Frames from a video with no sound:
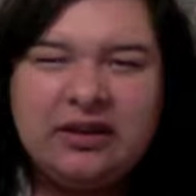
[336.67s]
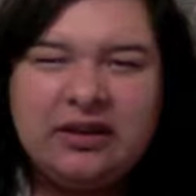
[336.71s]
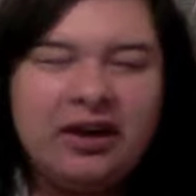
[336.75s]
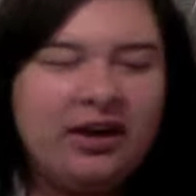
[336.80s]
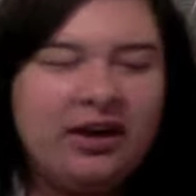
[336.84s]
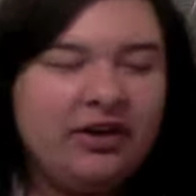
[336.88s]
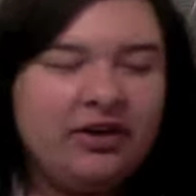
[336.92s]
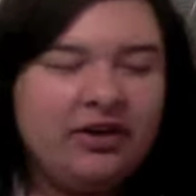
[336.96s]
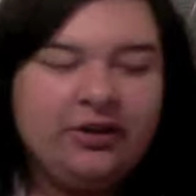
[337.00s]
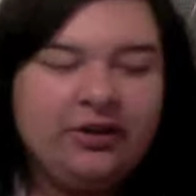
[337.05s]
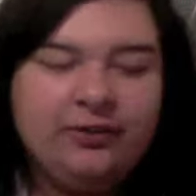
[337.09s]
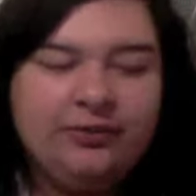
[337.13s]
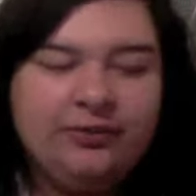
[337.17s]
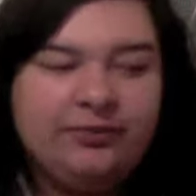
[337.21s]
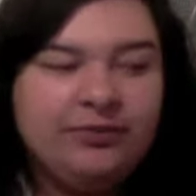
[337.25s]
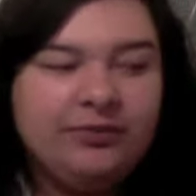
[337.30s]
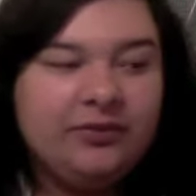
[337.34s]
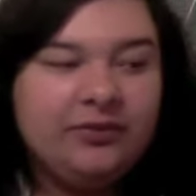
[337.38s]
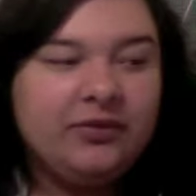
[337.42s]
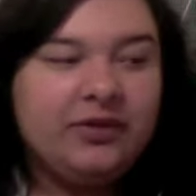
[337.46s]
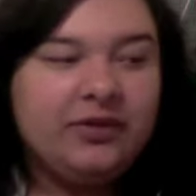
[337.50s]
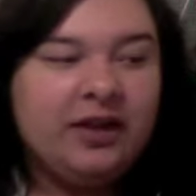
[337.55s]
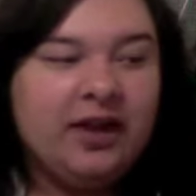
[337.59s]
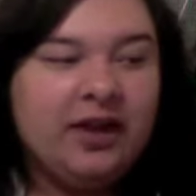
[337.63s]
I don't know.
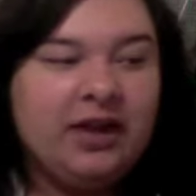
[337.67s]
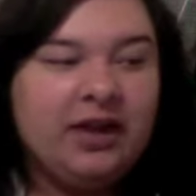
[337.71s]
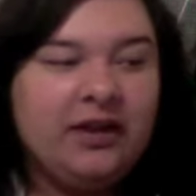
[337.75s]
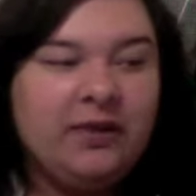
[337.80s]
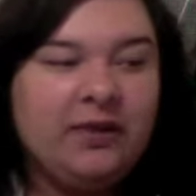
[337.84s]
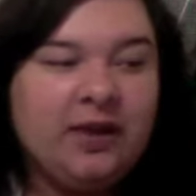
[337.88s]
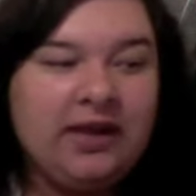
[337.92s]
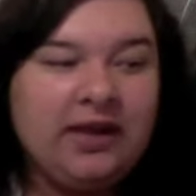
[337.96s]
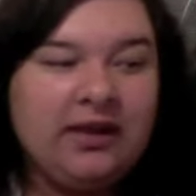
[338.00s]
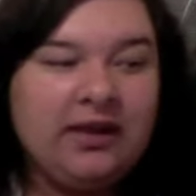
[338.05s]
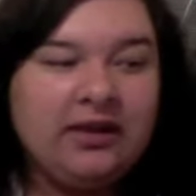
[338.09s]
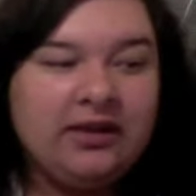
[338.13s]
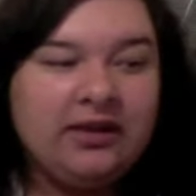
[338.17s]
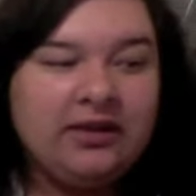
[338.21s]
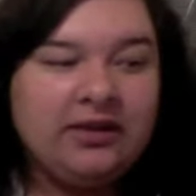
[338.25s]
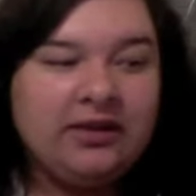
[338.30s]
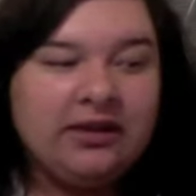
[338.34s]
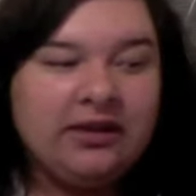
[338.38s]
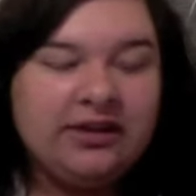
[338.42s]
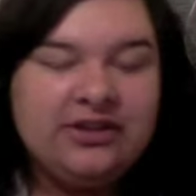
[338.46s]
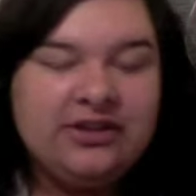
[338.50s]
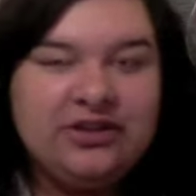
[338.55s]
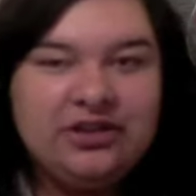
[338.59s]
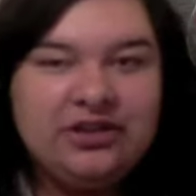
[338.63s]
Anyway,
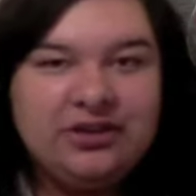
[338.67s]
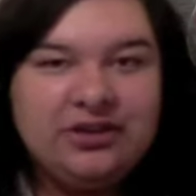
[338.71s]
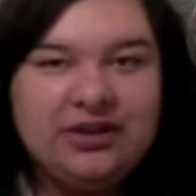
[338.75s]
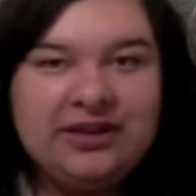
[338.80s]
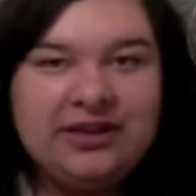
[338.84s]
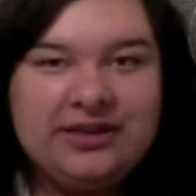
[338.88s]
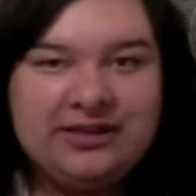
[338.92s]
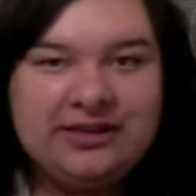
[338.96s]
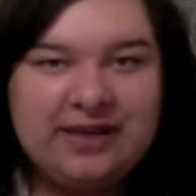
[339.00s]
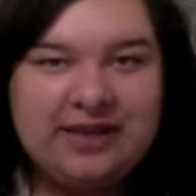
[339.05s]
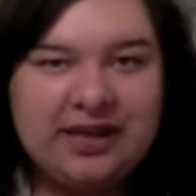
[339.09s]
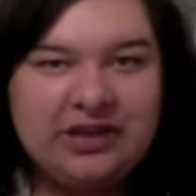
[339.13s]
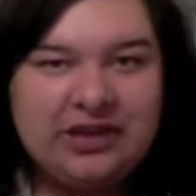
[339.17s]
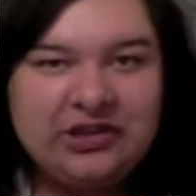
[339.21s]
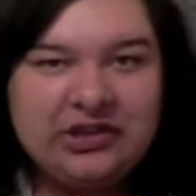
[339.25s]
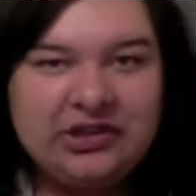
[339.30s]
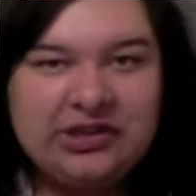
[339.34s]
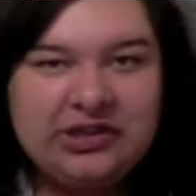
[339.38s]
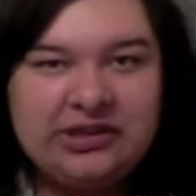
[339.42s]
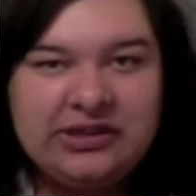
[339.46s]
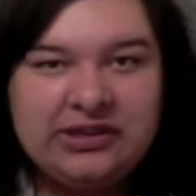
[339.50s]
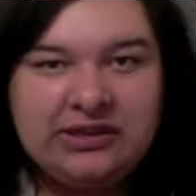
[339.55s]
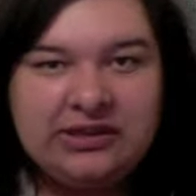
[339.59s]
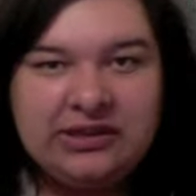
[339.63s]
it's three
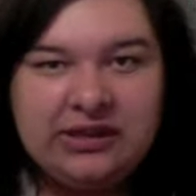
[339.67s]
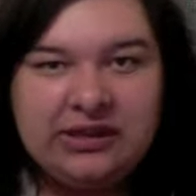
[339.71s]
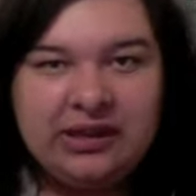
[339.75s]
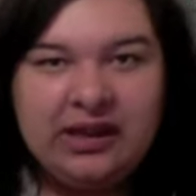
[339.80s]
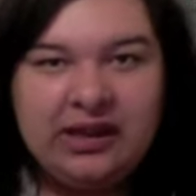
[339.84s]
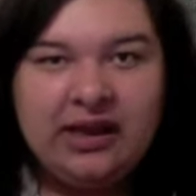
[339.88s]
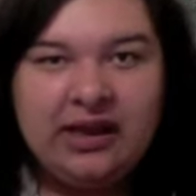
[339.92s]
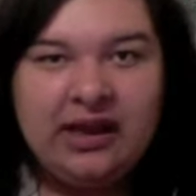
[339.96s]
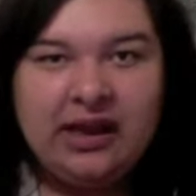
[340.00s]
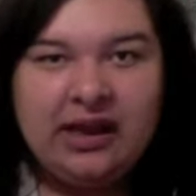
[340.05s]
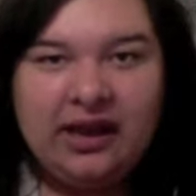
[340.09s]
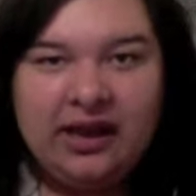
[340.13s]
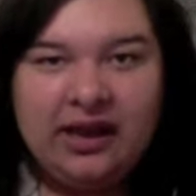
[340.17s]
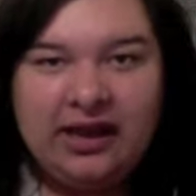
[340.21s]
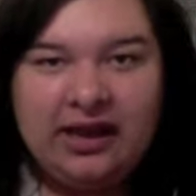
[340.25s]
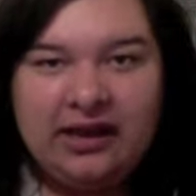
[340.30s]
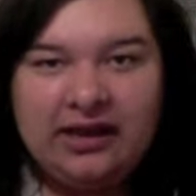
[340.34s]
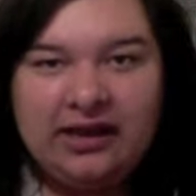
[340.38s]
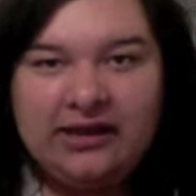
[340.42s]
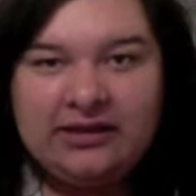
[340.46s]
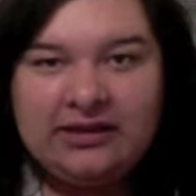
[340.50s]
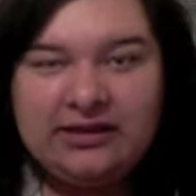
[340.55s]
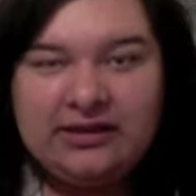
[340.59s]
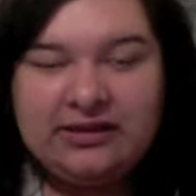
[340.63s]
stages,
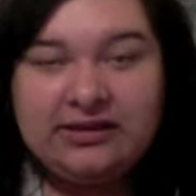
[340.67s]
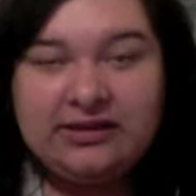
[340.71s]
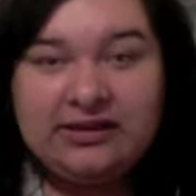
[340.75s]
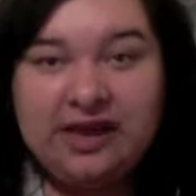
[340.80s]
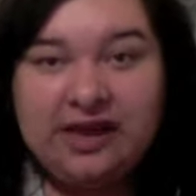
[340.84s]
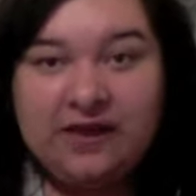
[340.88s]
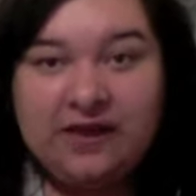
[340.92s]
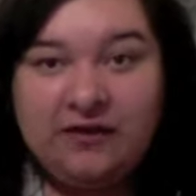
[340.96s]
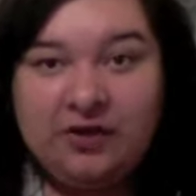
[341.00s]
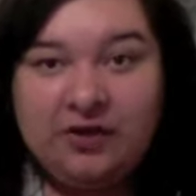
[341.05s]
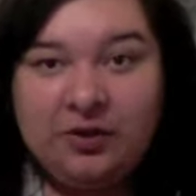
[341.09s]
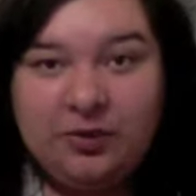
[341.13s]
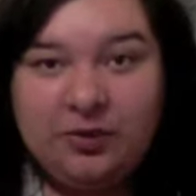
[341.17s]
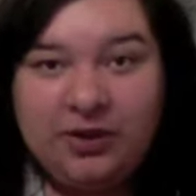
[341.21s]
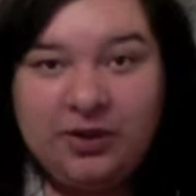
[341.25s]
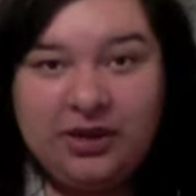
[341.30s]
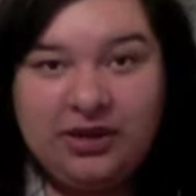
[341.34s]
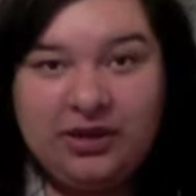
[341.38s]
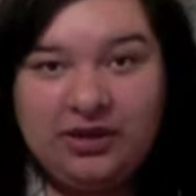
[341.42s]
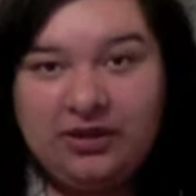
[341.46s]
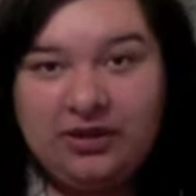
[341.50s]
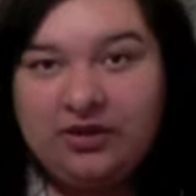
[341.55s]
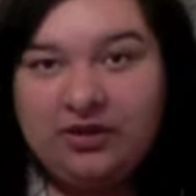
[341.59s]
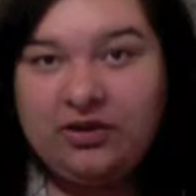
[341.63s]
and it's every
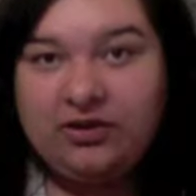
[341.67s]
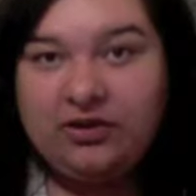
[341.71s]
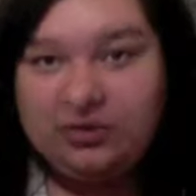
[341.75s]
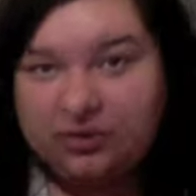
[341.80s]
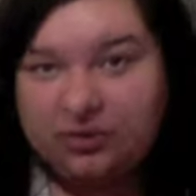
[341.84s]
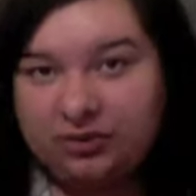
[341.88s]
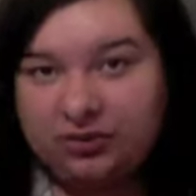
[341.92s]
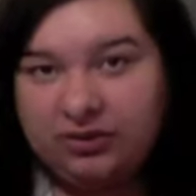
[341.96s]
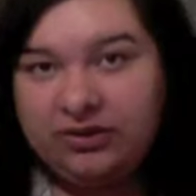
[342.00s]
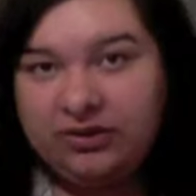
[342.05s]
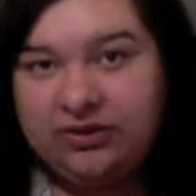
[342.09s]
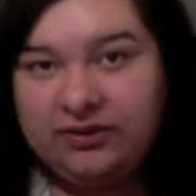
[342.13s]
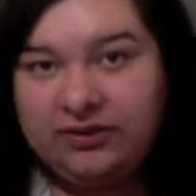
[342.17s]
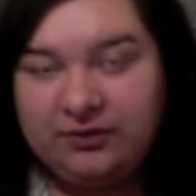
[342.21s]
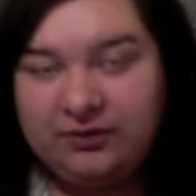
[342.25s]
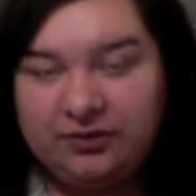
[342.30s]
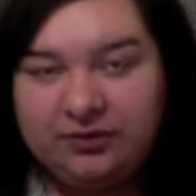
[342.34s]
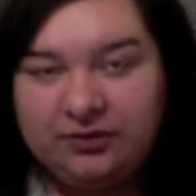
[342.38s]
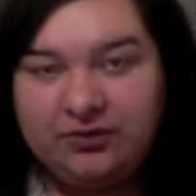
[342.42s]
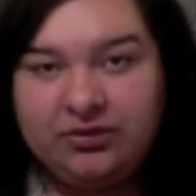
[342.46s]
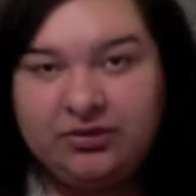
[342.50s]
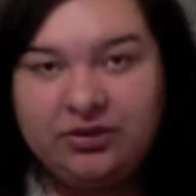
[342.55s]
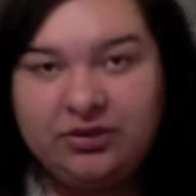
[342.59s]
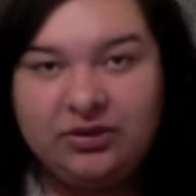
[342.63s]
week you go through a
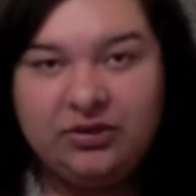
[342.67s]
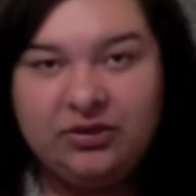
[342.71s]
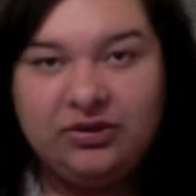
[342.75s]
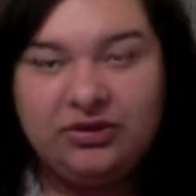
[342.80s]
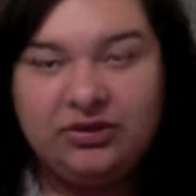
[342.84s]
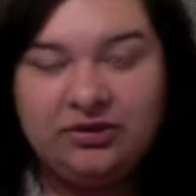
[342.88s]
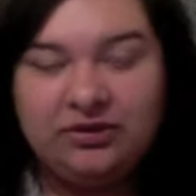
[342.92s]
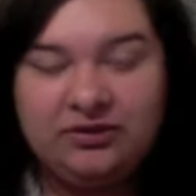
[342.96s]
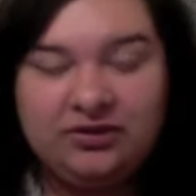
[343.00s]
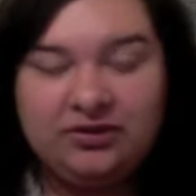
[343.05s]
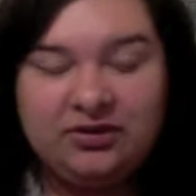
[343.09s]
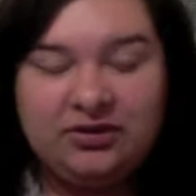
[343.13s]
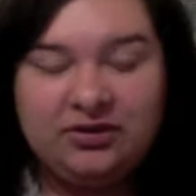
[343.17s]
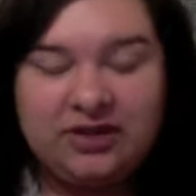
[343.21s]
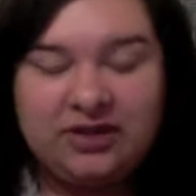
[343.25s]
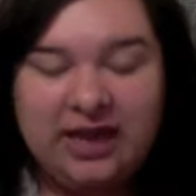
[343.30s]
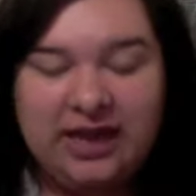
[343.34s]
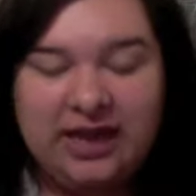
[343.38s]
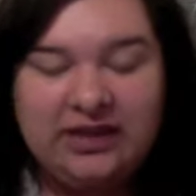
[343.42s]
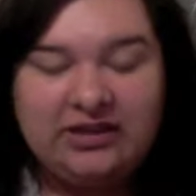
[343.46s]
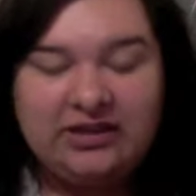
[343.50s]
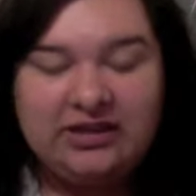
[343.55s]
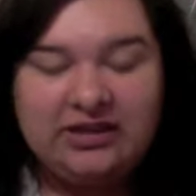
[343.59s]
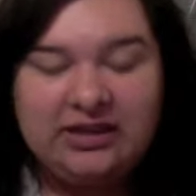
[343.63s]
diff- through a different
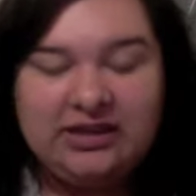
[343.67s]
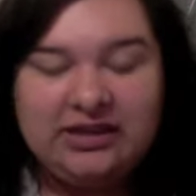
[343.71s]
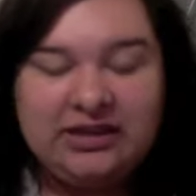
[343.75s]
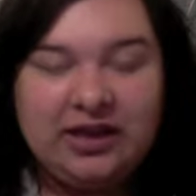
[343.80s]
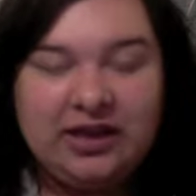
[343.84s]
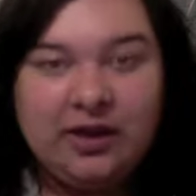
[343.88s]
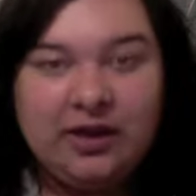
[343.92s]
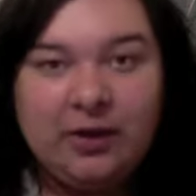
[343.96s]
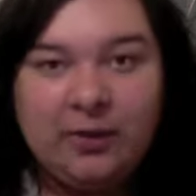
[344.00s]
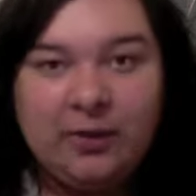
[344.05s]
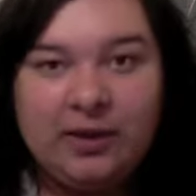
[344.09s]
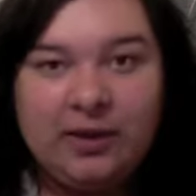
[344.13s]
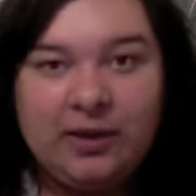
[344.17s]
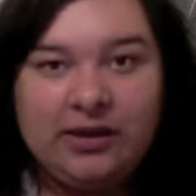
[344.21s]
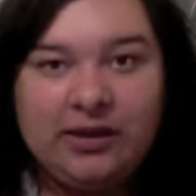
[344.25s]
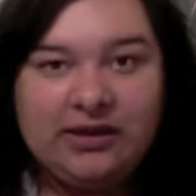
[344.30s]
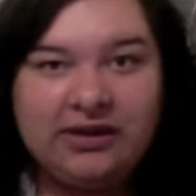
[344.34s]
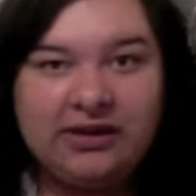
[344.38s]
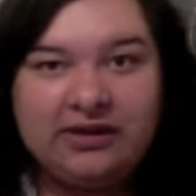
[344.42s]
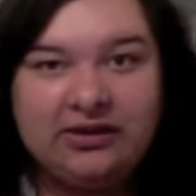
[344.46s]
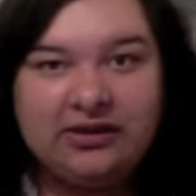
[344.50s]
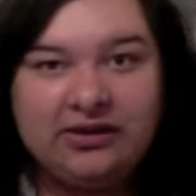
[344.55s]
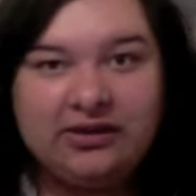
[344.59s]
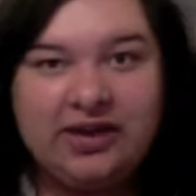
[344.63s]
stage. That's how my
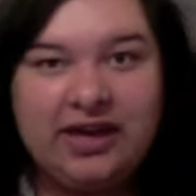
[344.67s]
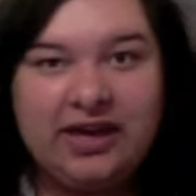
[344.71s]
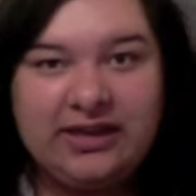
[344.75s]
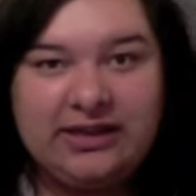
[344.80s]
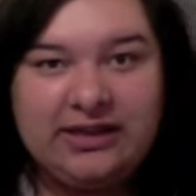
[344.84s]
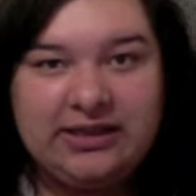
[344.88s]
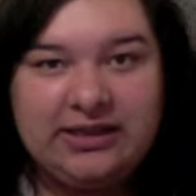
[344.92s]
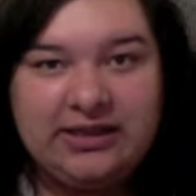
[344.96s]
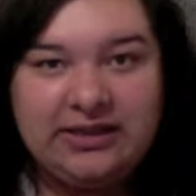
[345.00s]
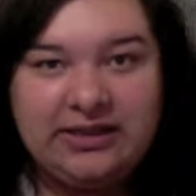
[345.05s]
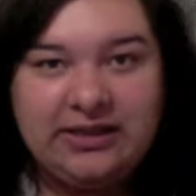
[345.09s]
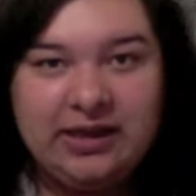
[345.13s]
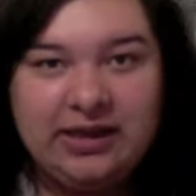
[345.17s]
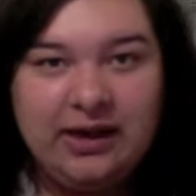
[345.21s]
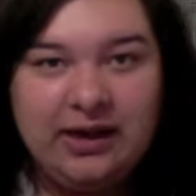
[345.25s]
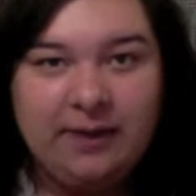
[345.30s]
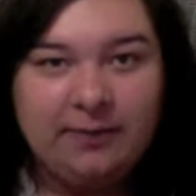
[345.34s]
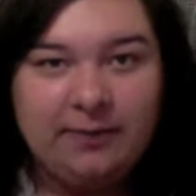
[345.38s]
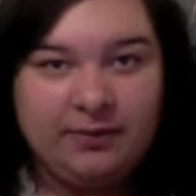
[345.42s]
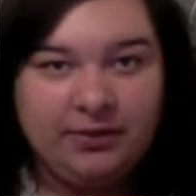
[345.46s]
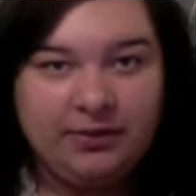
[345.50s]
doctor has it set up.